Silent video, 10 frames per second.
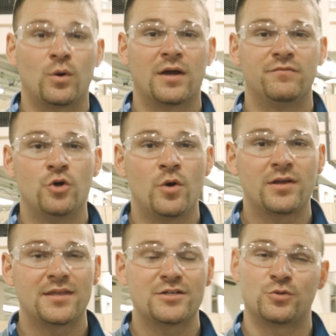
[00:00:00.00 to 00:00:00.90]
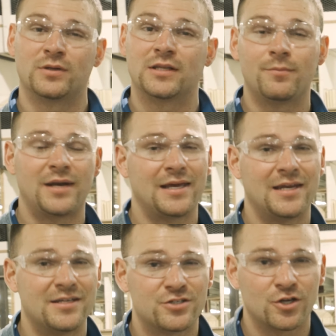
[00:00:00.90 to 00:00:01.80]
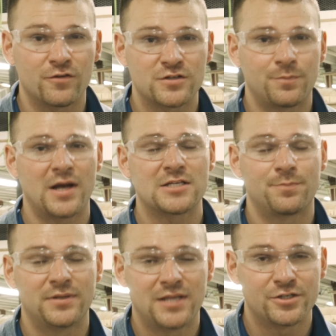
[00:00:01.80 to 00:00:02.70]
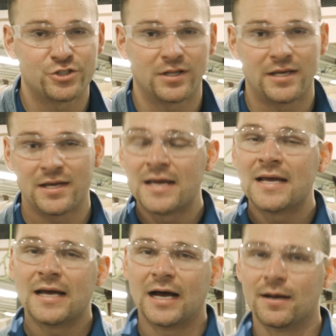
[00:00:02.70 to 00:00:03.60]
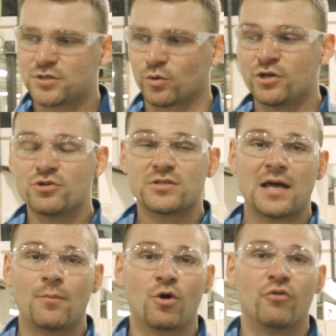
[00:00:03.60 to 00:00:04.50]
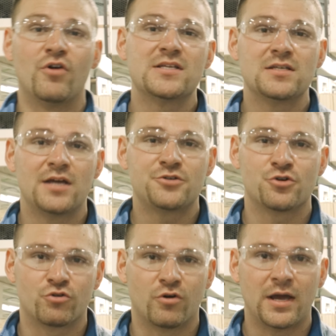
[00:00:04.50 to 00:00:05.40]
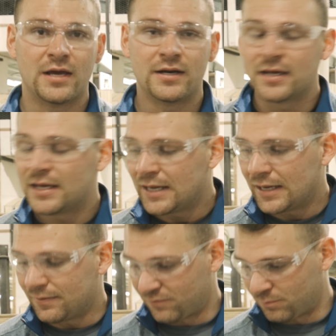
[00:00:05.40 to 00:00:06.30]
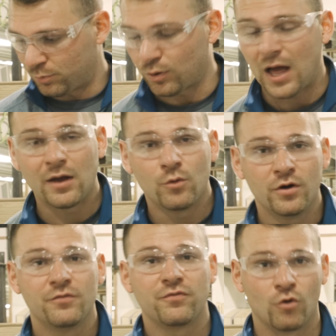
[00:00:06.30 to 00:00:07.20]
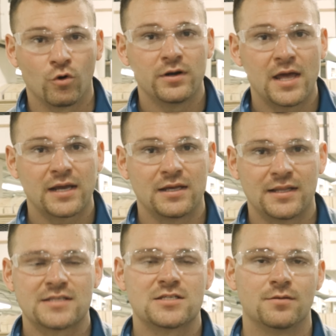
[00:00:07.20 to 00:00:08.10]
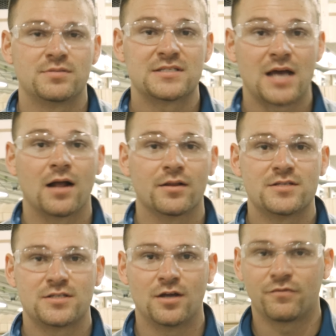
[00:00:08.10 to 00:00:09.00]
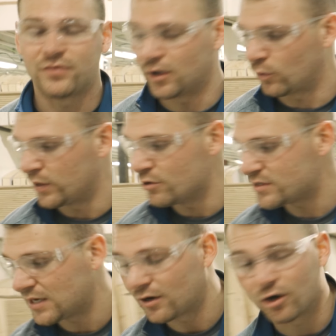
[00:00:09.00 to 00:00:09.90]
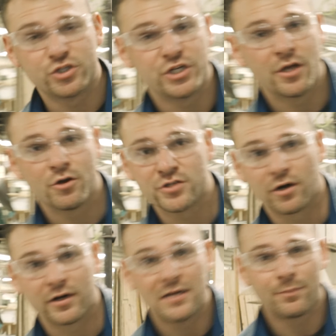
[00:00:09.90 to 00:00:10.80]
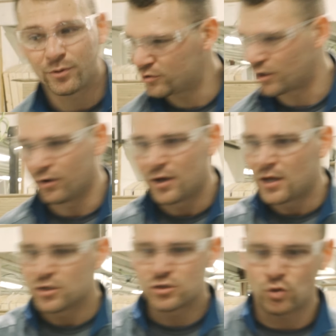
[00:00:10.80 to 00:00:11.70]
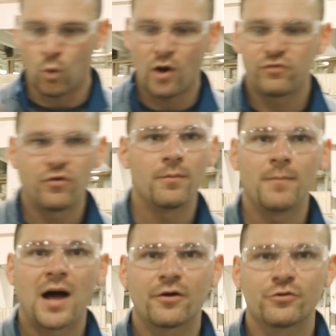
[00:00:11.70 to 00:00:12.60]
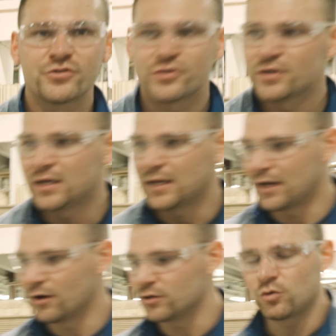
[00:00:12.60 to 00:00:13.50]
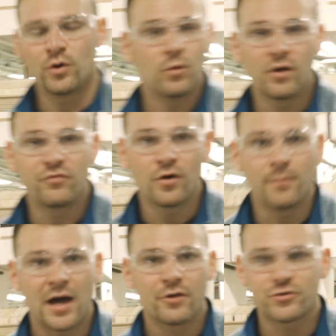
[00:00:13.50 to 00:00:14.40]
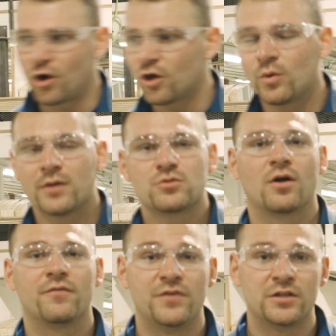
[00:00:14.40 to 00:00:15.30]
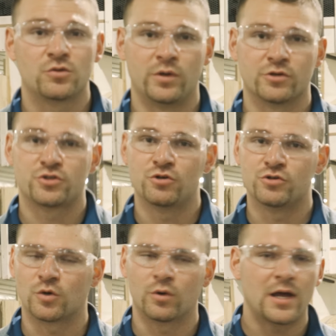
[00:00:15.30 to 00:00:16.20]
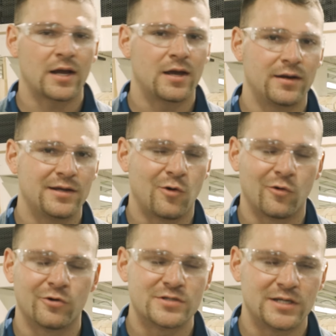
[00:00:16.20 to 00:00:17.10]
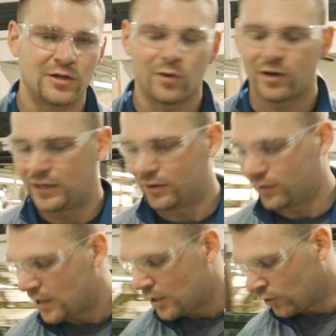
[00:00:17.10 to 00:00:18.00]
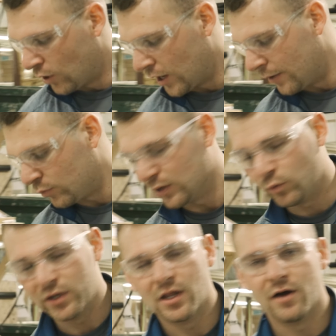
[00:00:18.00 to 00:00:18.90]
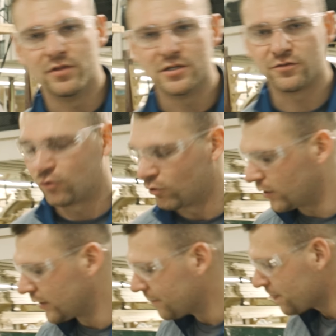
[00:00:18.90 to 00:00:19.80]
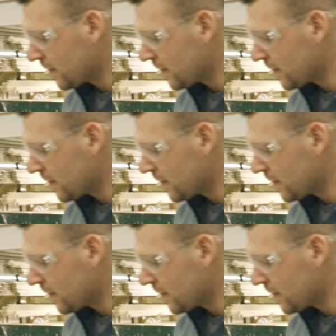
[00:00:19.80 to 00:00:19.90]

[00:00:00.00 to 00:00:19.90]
way of doing things to eliminate any soft spots potentially. So we're using that more residential grade plywood floor decking. That's some solid stuff there. We use it in our Geos and our E-Pros, our 12-foot models and our 21-foot models, all the way up to our fifth wheels too. So we're not cutting corners anywhere here. We love this flooring.